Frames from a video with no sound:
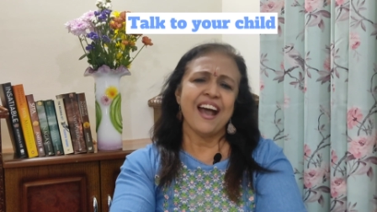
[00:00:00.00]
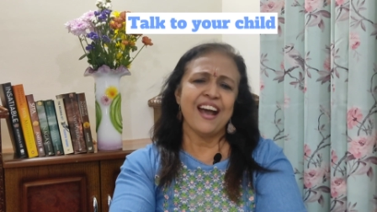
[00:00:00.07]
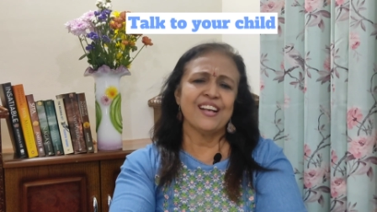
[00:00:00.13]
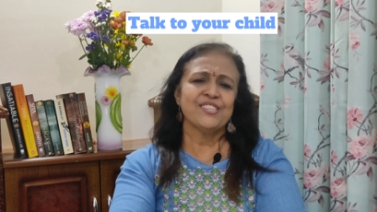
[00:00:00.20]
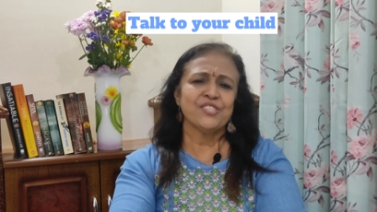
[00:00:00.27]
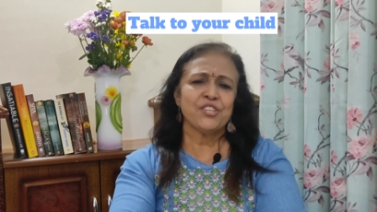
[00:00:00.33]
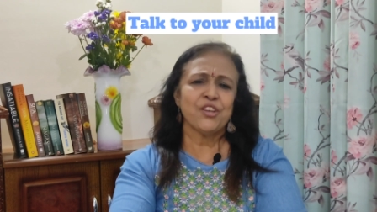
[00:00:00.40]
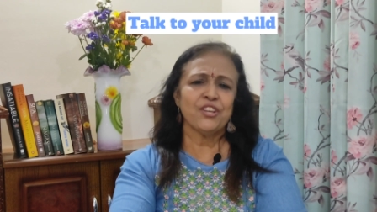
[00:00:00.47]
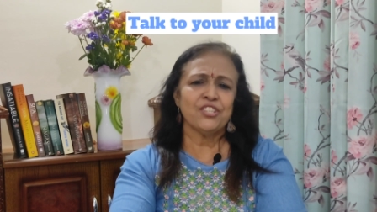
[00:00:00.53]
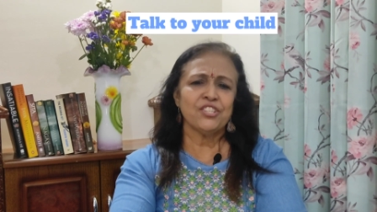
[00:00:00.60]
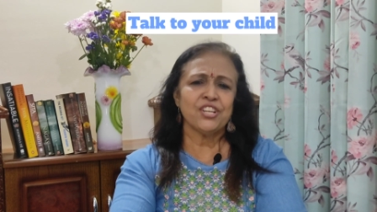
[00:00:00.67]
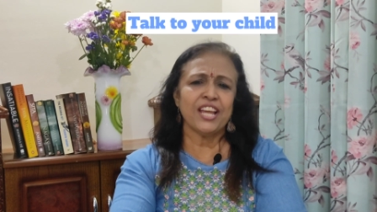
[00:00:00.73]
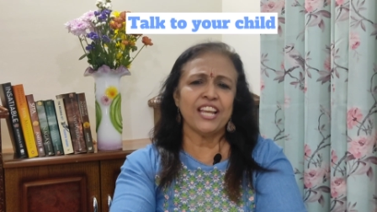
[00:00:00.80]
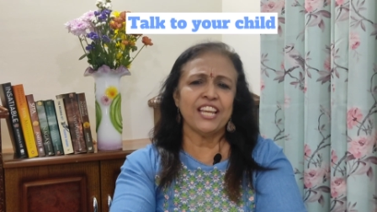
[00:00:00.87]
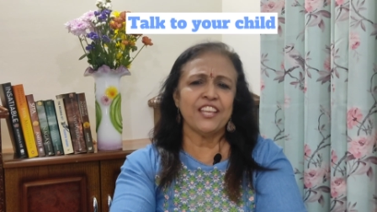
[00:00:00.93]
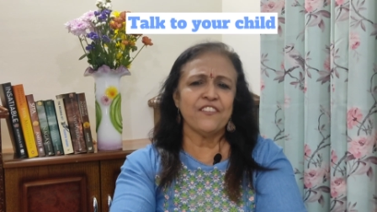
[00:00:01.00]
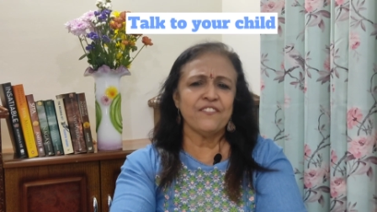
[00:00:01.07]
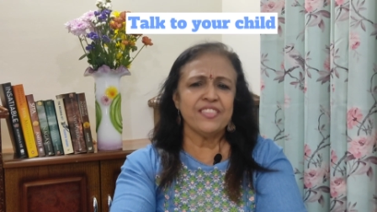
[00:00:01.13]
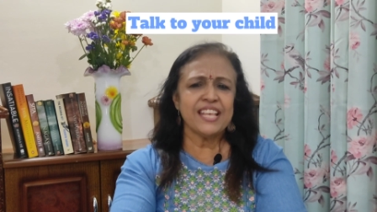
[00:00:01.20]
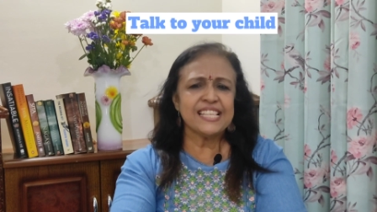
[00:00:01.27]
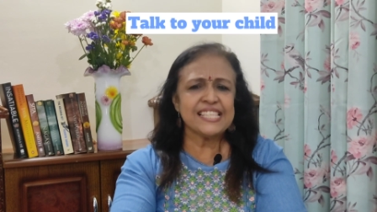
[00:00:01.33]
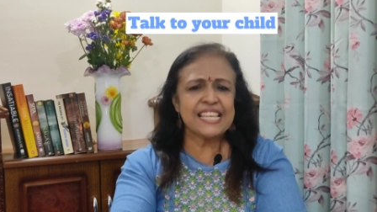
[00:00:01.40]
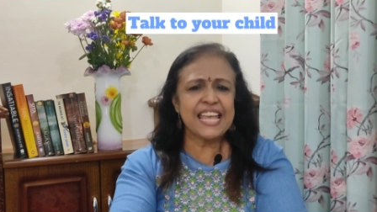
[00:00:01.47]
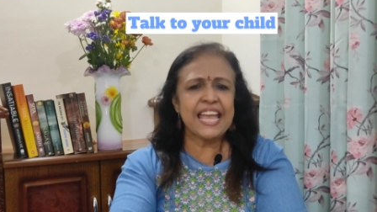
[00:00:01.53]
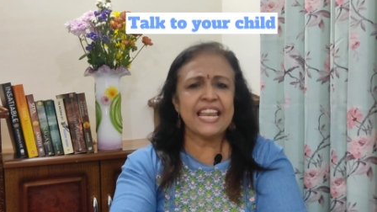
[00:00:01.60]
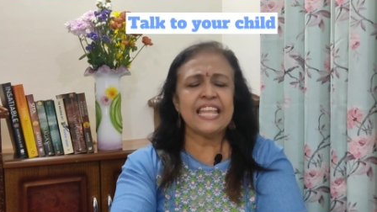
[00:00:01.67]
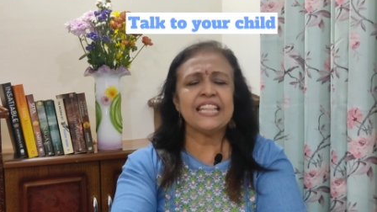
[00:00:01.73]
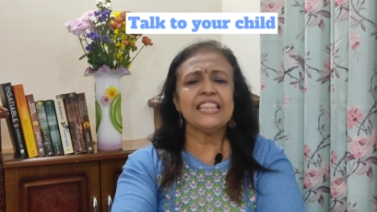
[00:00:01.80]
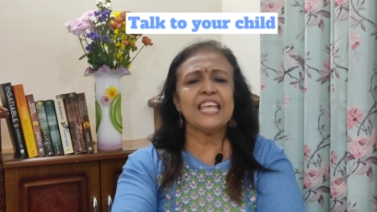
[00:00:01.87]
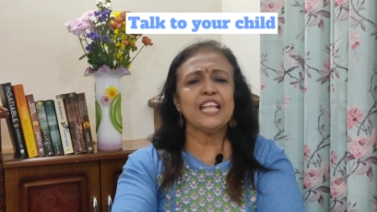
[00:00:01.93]
Ask your child if there's
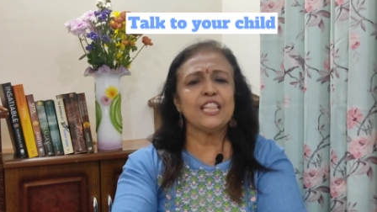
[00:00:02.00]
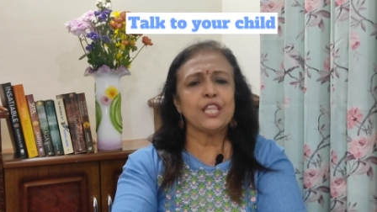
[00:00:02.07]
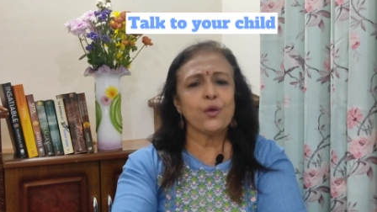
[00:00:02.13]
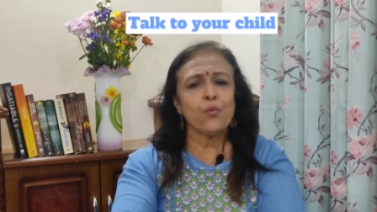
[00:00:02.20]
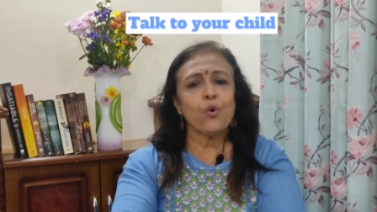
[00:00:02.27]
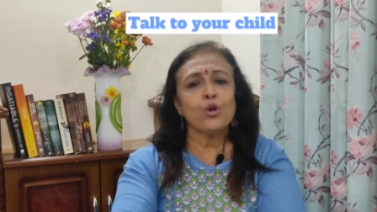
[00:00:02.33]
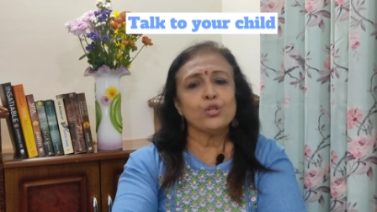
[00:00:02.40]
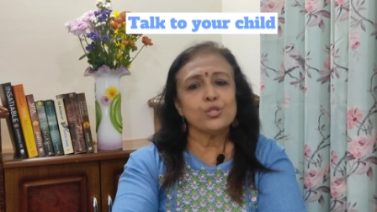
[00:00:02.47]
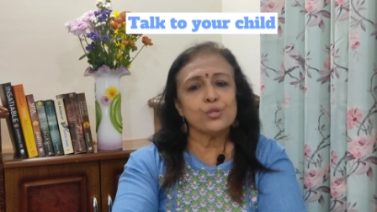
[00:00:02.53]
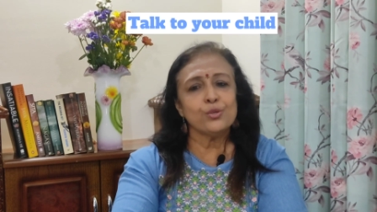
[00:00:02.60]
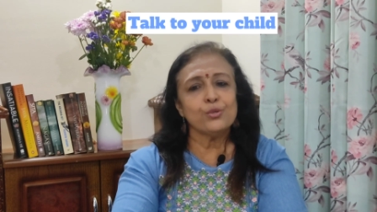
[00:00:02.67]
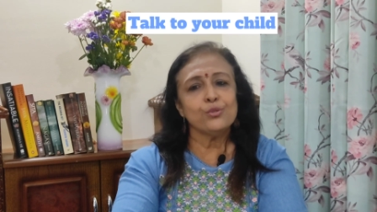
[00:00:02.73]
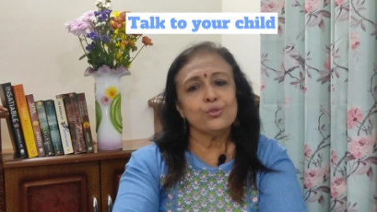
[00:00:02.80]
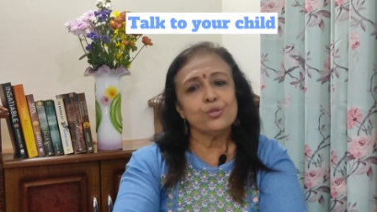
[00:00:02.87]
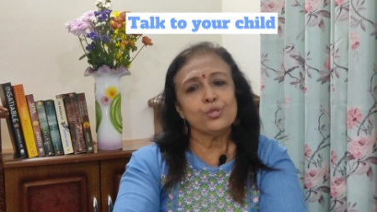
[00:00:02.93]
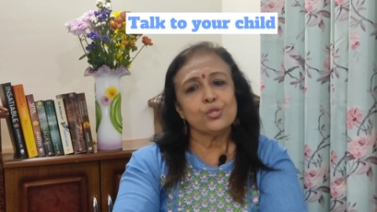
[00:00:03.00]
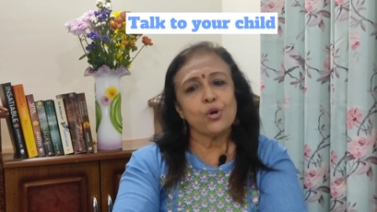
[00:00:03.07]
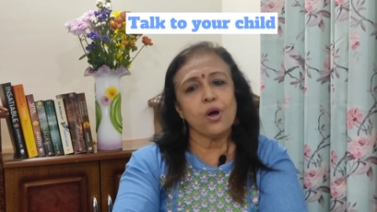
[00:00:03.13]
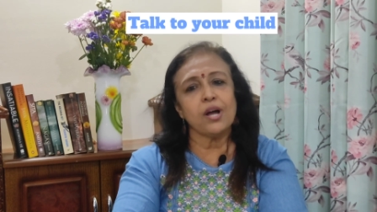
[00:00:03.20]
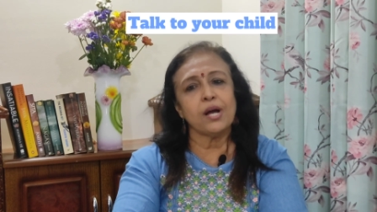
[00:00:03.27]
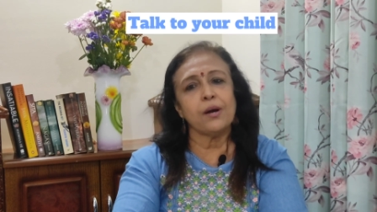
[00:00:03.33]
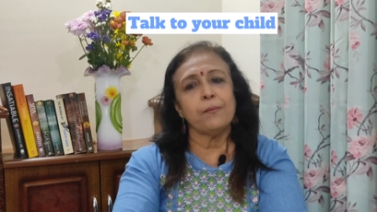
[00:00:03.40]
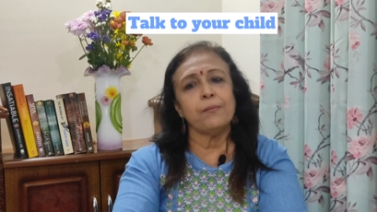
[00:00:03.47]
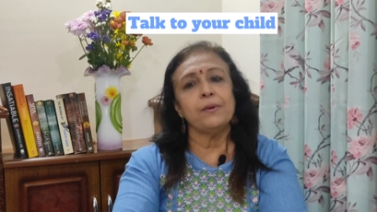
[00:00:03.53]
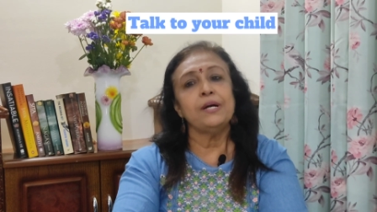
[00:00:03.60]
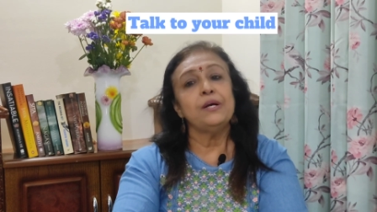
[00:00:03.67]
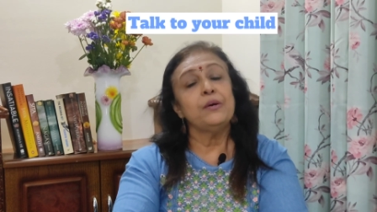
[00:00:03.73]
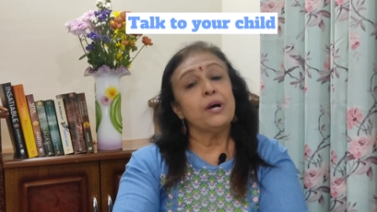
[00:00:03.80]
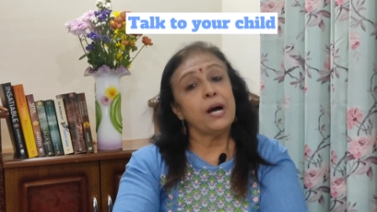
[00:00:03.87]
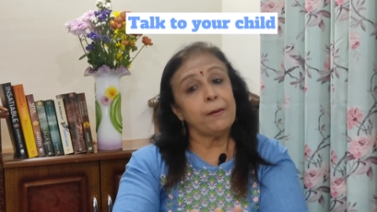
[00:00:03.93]
anything they want you to talk
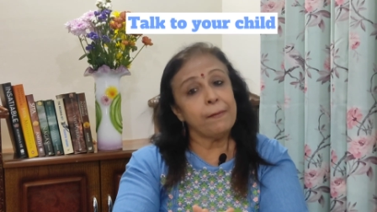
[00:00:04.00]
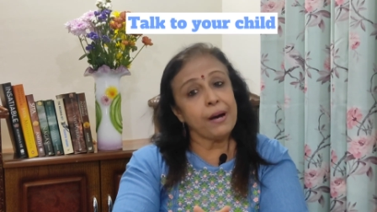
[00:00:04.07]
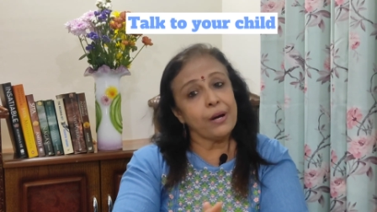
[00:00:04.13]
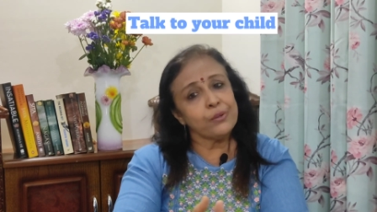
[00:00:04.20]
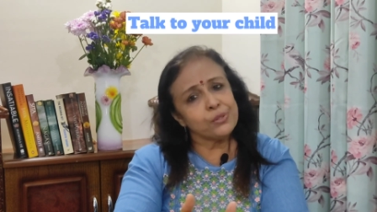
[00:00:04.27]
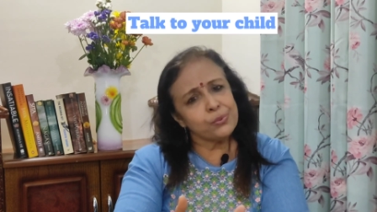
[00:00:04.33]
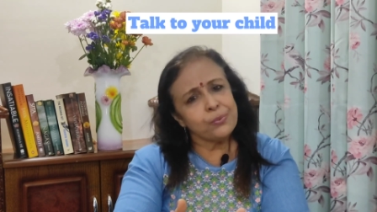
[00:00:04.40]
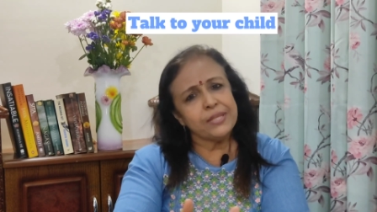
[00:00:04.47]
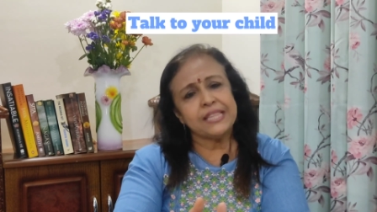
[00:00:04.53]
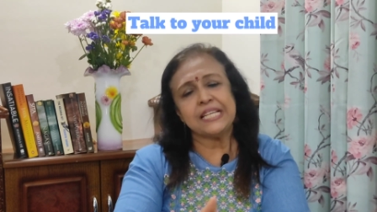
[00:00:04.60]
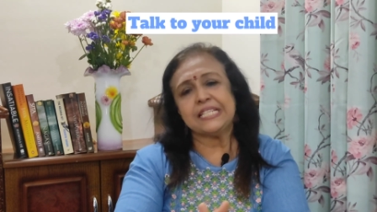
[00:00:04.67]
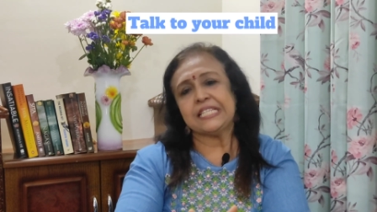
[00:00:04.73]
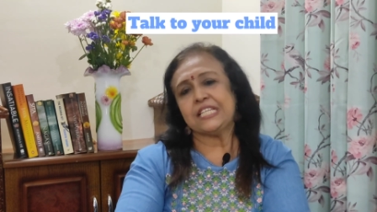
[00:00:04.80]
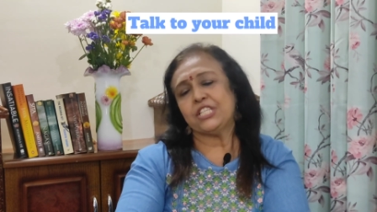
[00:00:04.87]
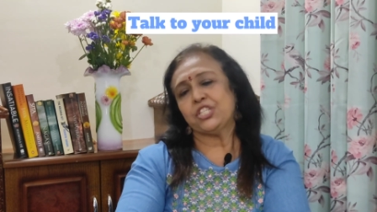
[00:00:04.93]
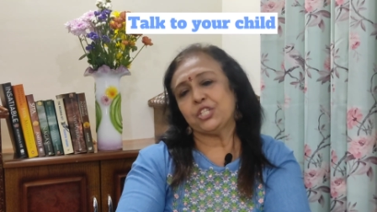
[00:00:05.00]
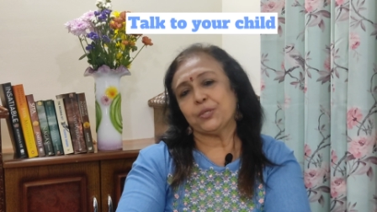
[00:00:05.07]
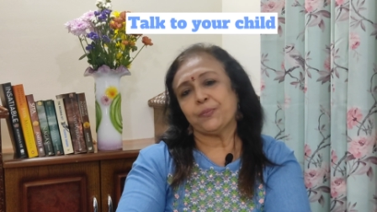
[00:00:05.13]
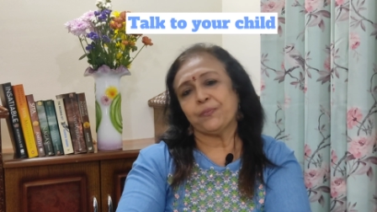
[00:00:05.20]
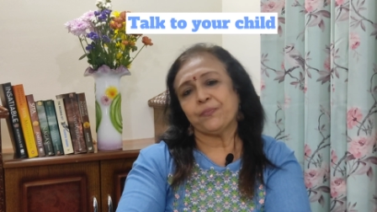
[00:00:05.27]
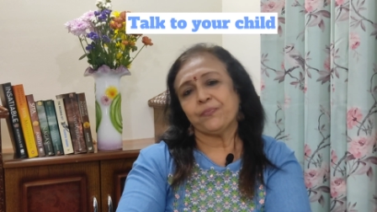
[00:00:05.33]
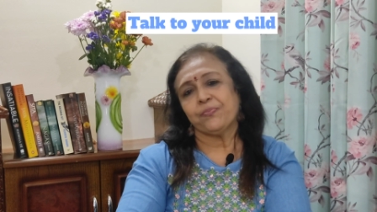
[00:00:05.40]
about with the teacher.